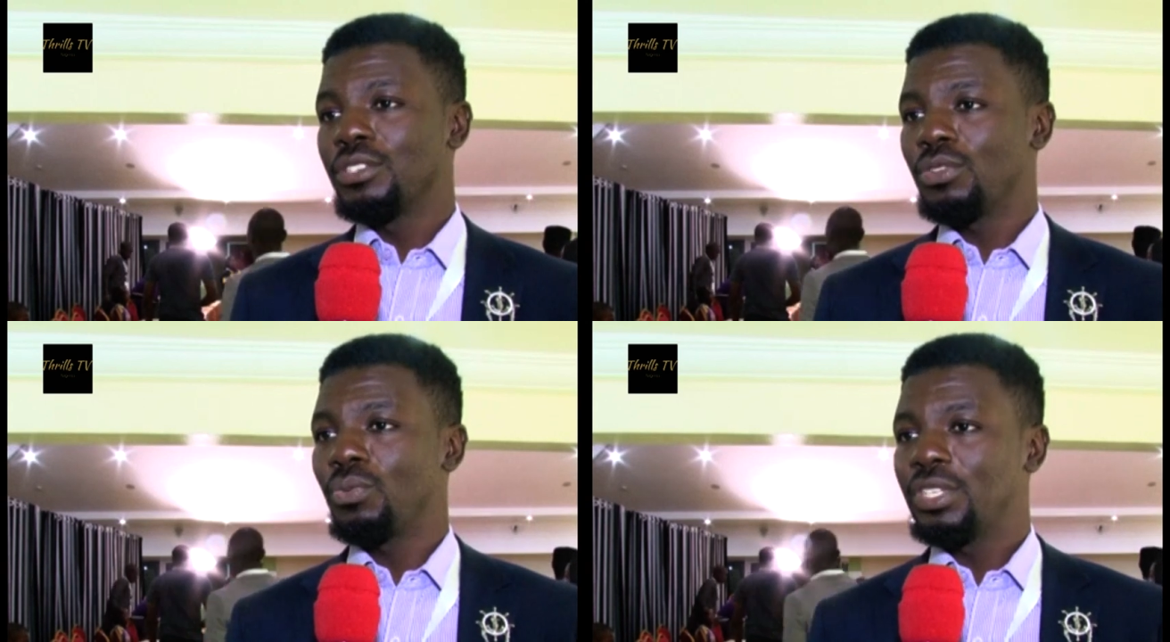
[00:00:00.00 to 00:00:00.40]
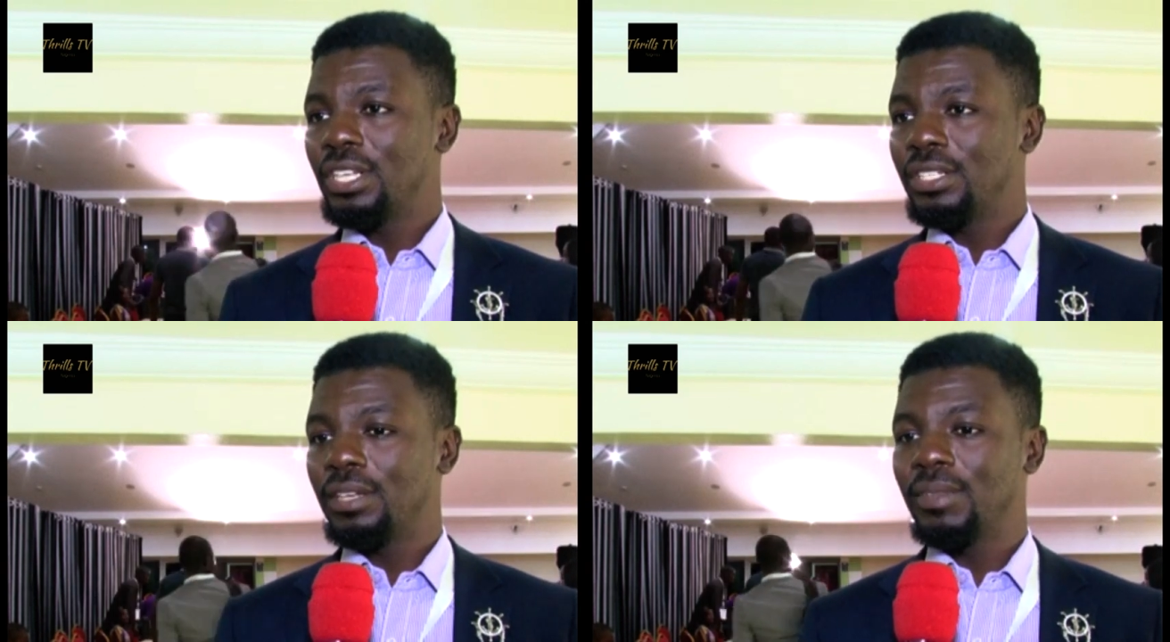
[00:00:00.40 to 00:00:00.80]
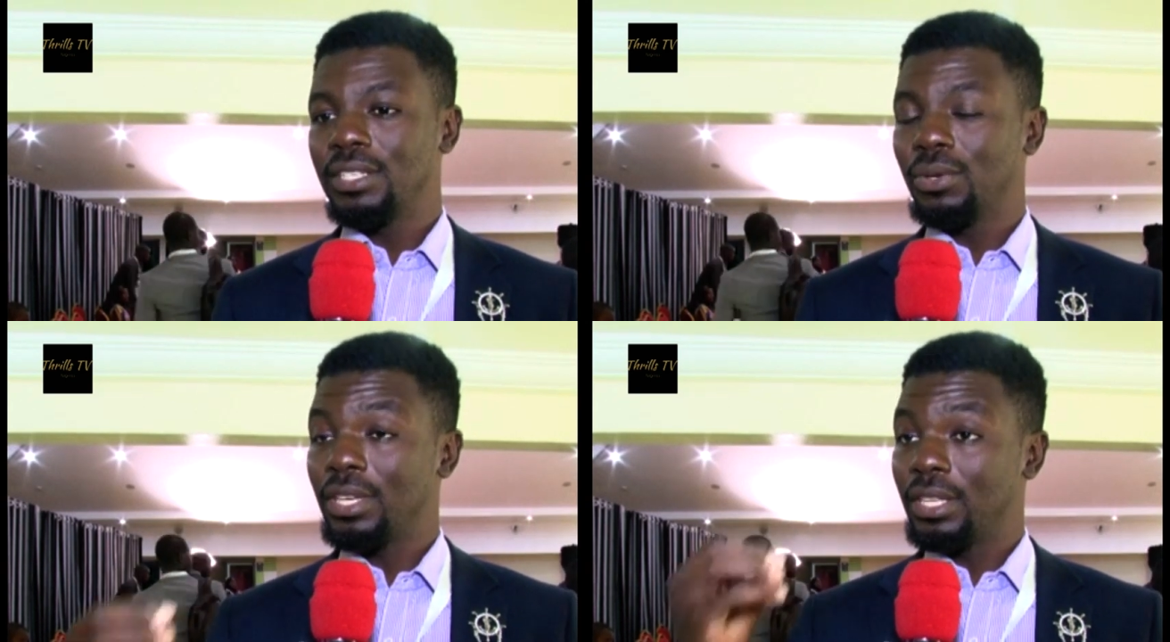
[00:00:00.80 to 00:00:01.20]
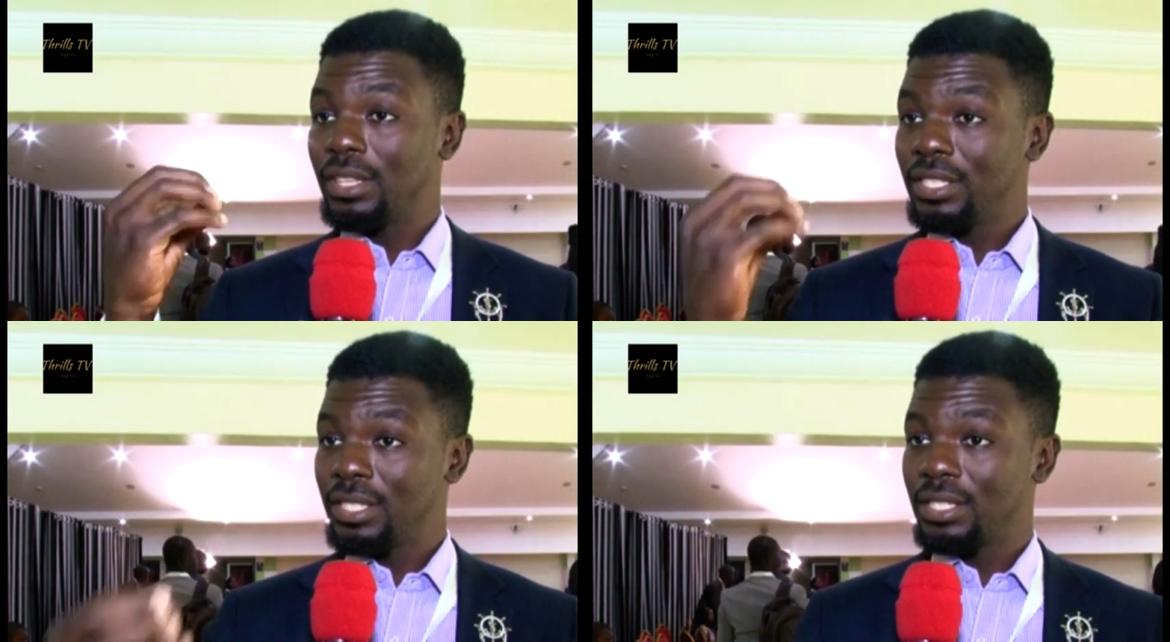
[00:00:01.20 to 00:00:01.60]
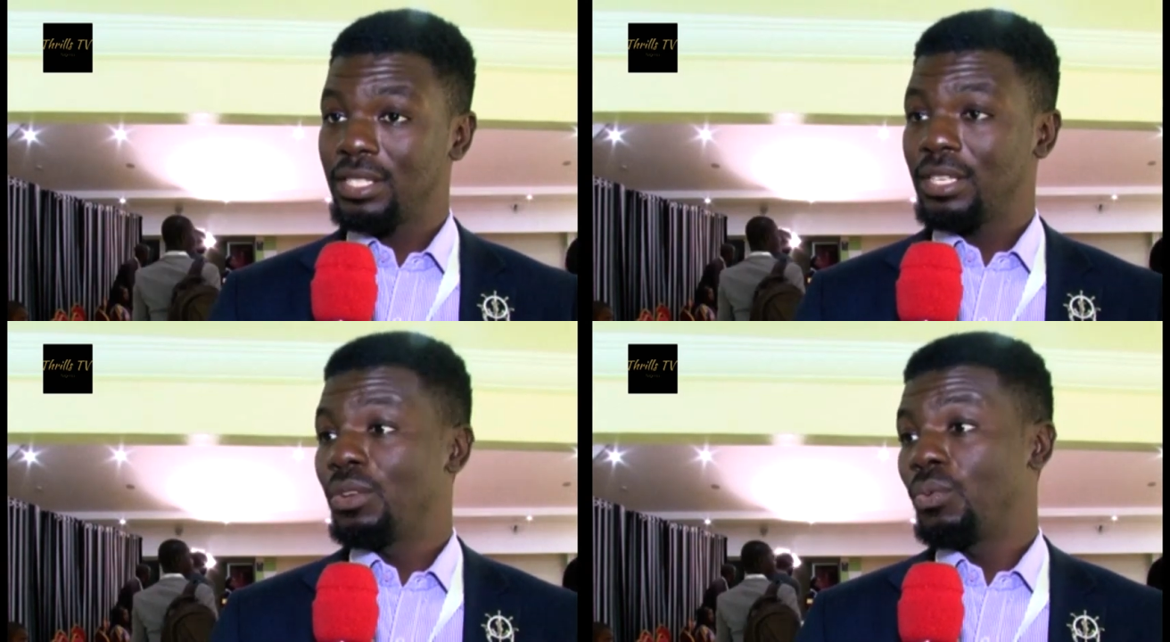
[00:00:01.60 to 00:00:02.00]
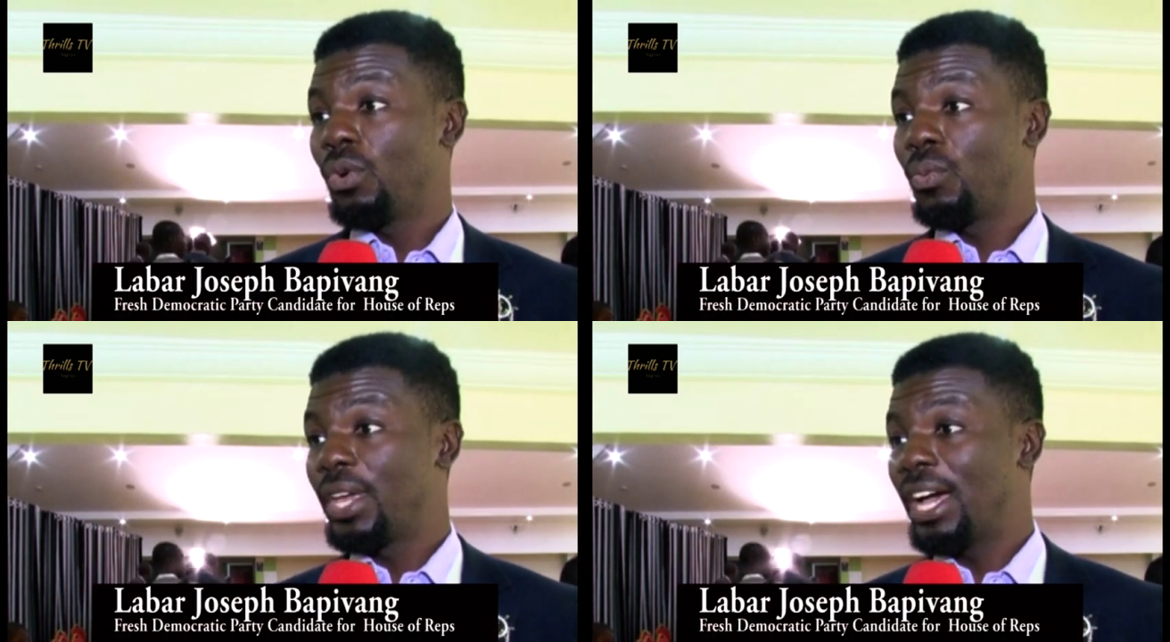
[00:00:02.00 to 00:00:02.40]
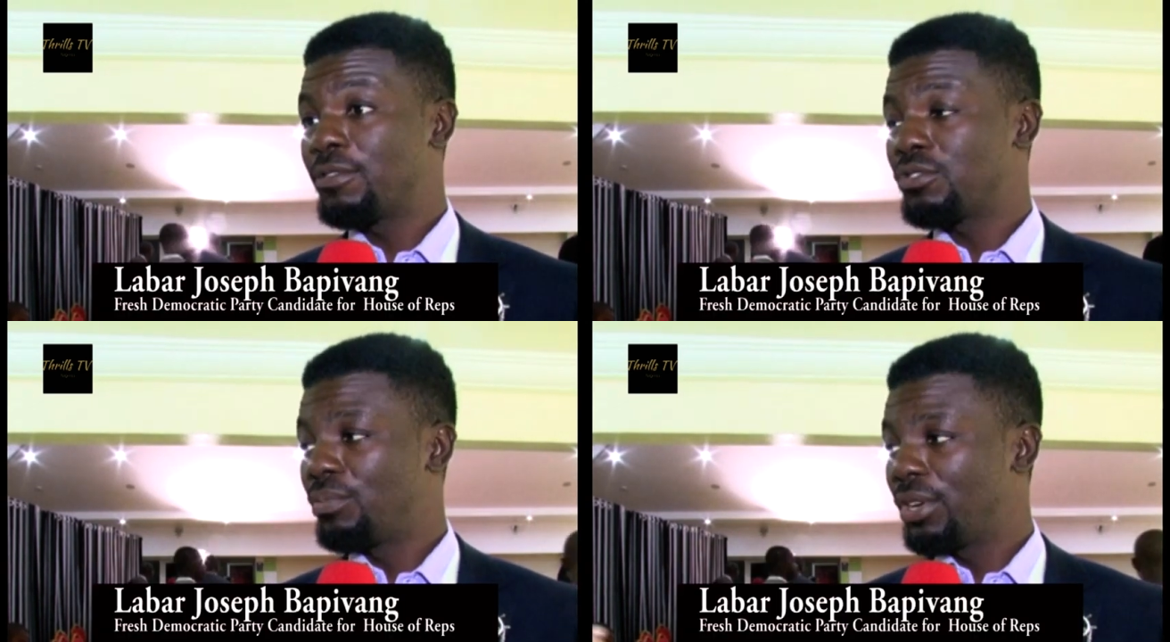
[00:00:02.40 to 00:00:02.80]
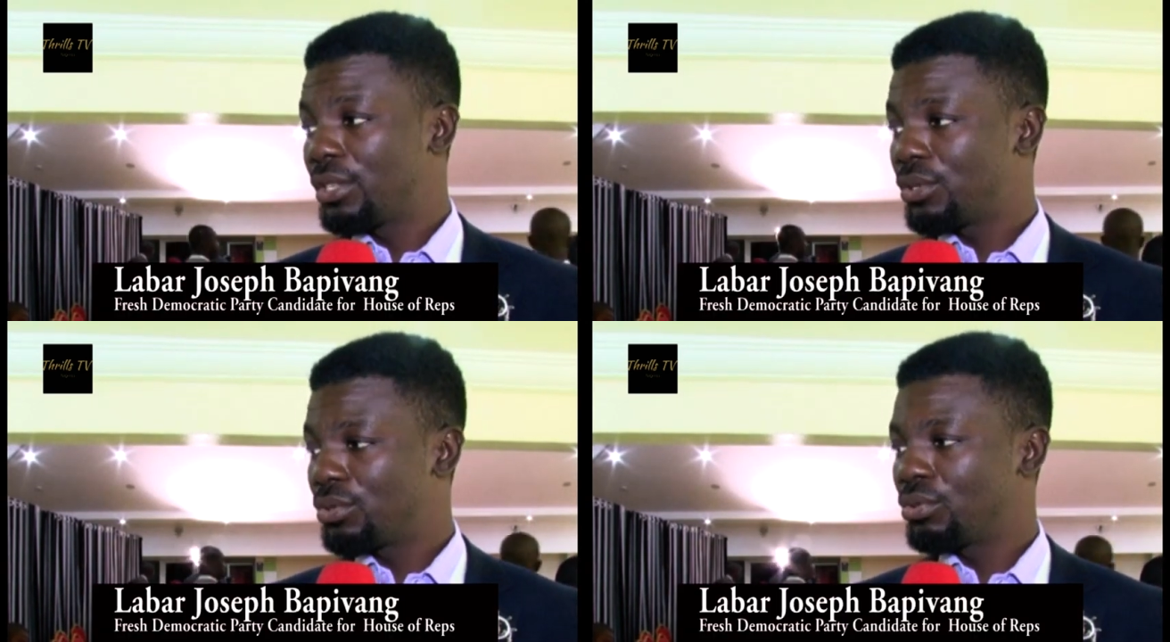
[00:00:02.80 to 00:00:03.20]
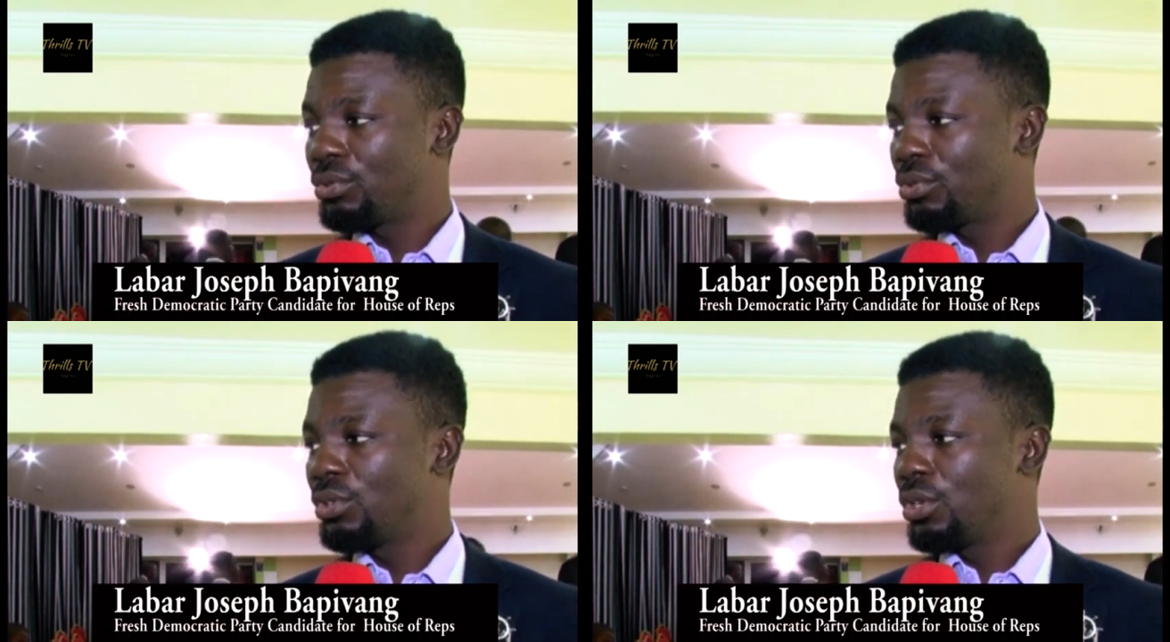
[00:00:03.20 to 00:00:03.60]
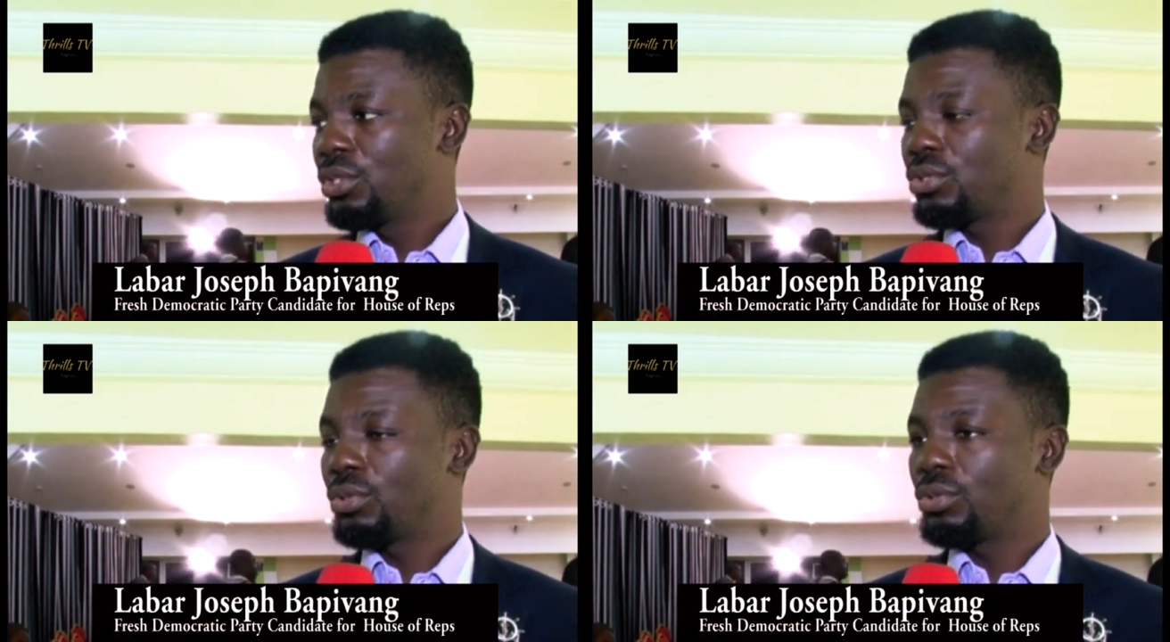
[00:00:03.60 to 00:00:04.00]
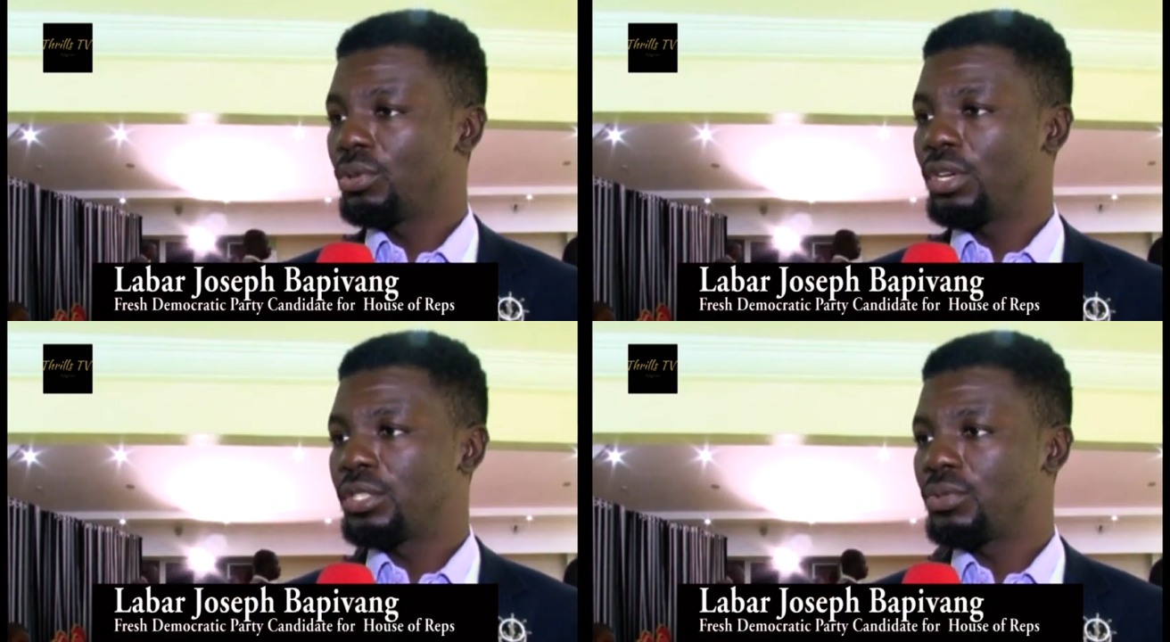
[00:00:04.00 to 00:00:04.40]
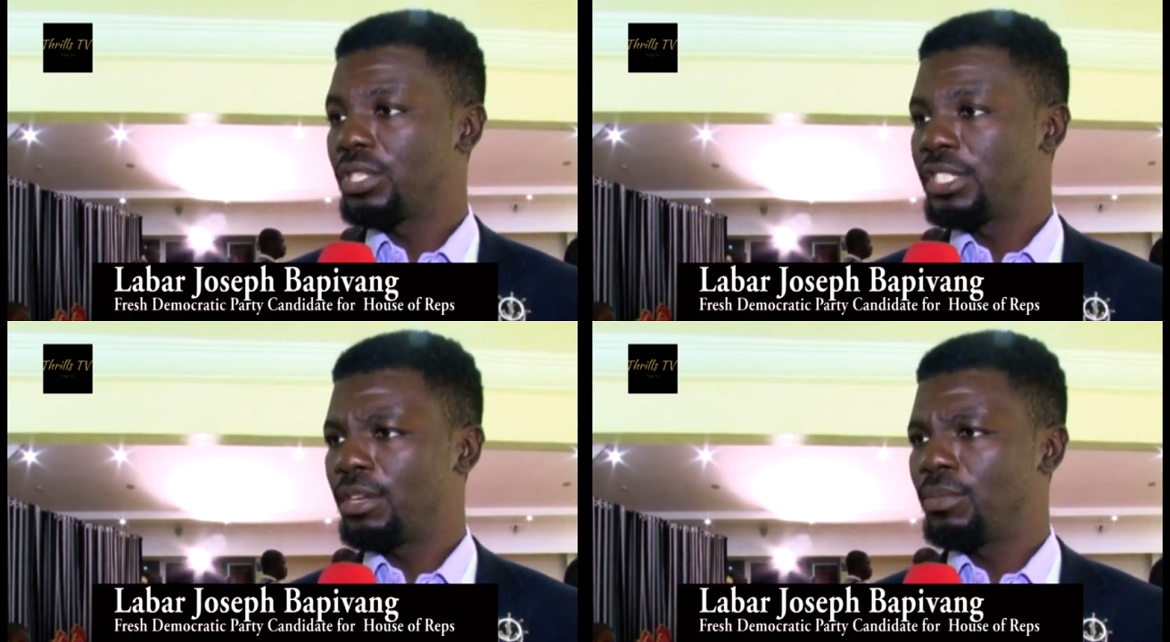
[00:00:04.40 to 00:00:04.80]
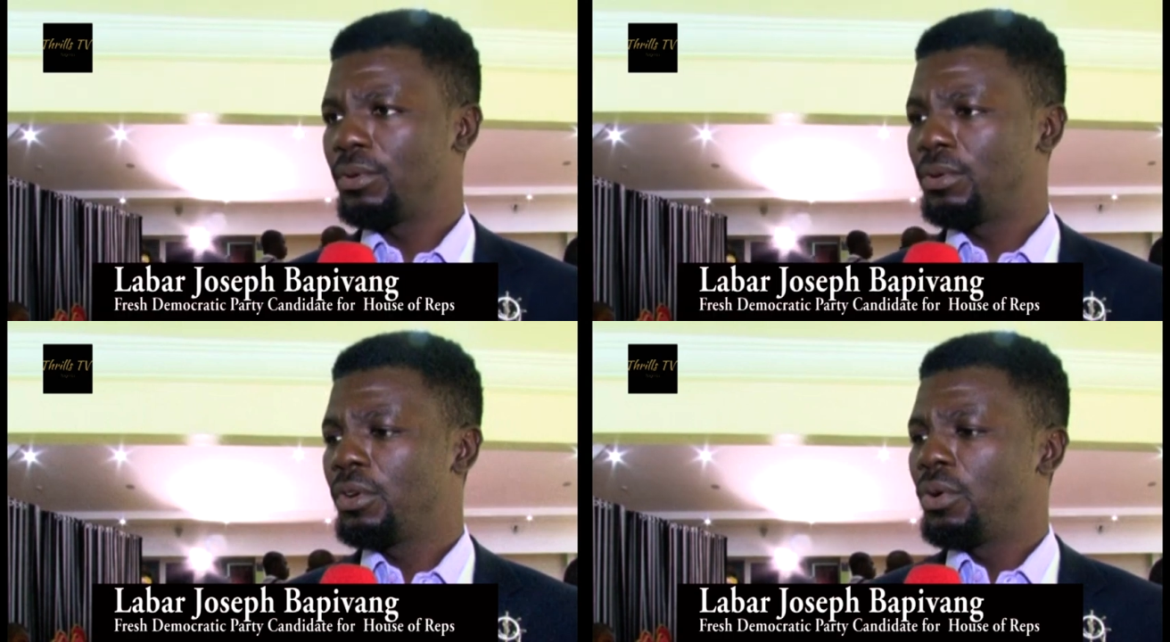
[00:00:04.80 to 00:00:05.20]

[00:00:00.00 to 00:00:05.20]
So we tell them that okay, this is what we have to bring to to uh, to the table.